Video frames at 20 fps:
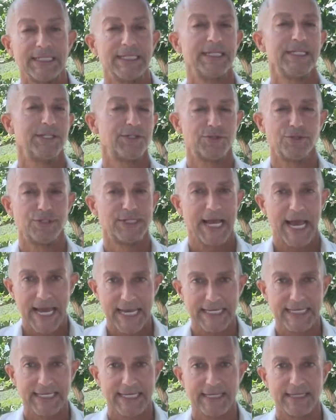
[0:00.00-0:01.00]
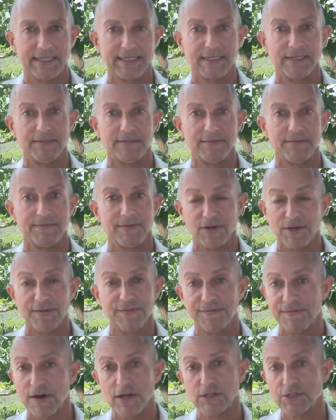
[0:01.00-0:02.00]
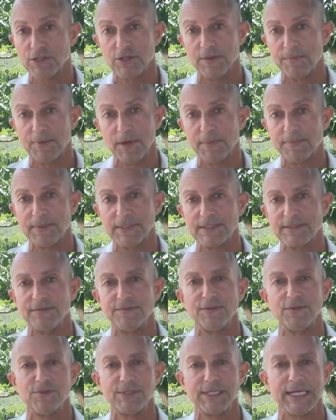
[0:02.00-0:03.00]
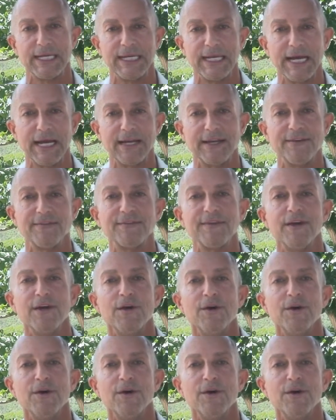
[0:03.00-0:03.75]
in addition to etiquette and very functional purpose of using a knife,